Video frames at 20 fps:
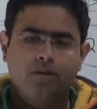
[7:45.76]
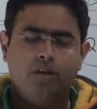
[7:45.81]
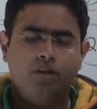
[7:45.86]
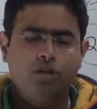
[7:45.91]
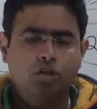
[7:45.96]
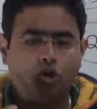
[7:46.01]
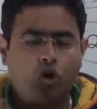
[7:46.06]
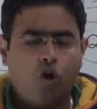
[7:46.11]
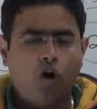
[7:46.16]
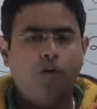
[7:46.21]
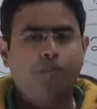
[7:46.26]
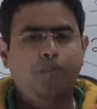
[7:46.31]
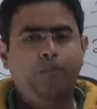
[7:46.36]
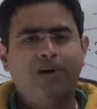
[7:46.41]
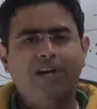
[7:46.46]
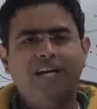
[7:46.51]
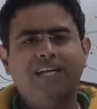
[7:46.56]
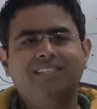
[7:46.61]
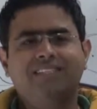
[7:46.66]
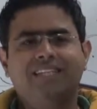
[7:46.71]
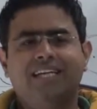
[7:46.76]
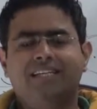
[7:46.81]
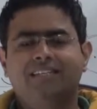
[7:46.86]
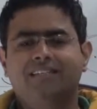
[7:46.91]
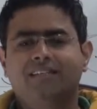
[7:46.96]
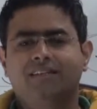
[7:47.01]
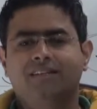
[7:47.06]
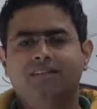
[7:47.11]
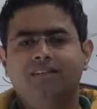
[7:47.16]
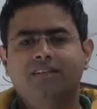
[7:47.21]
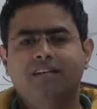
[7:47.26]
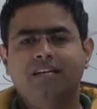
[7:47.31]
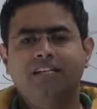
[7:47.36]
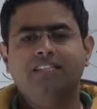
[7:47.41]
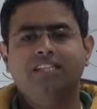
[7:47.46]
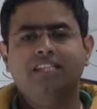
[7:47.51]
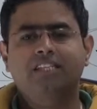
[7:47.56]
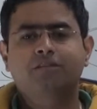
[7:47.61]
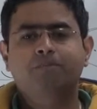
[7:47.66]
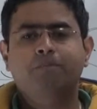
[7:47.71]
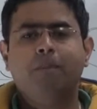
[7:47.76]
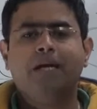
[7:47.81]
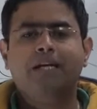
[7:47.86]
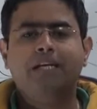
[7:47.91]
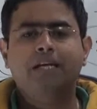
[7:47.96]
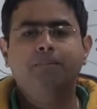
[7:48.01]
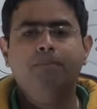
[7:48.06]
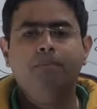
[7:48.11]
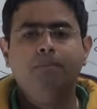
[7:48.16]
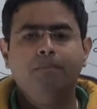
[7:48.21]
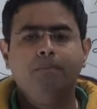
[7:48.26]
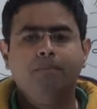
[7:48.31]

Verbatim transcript: Now the corporate sector is expecting,